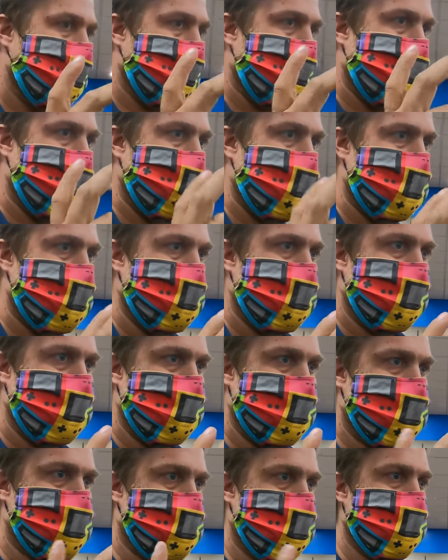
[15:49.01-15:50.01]
and
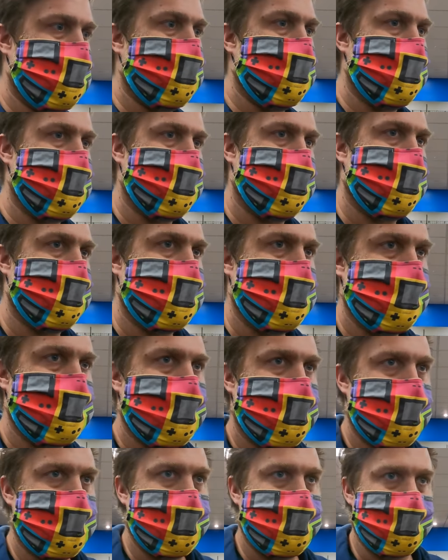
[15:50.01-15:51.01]
it's really looking
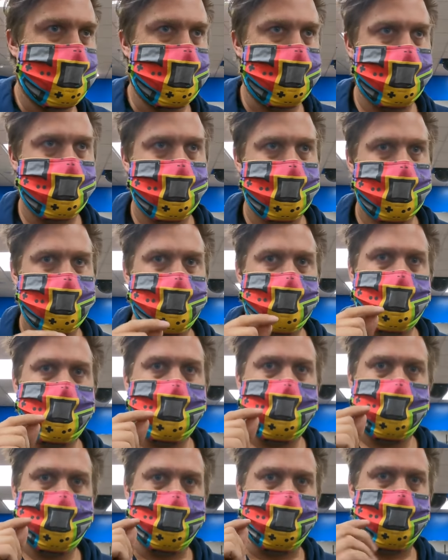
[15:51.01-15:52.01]
like
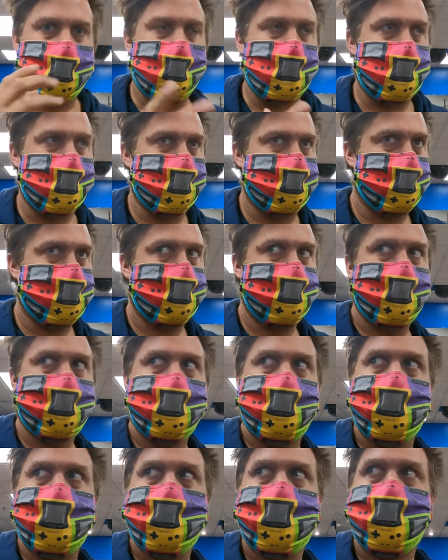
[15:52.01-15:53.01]

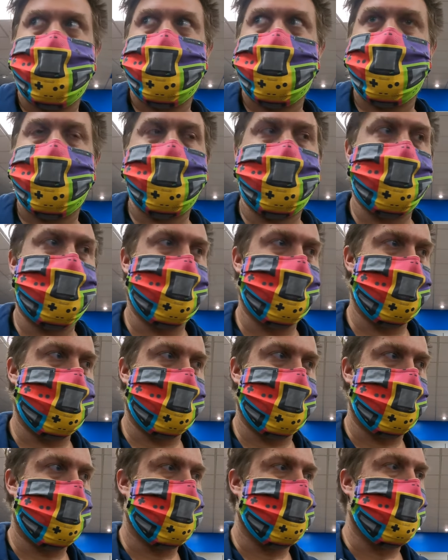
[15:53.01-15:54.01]
perhaps
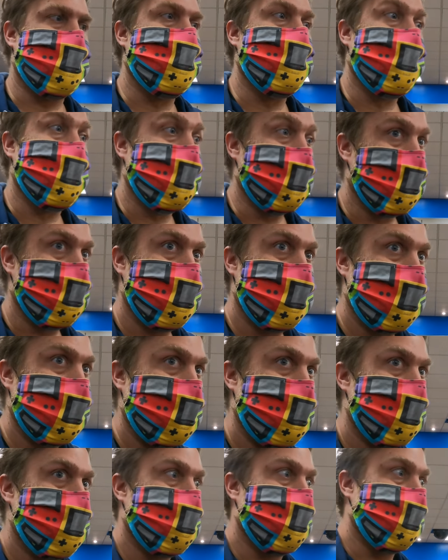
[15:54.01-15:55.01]
some
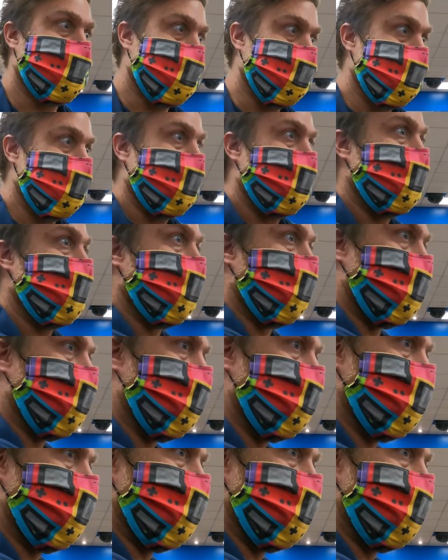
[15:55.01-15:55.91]
liquidator liquidated a whole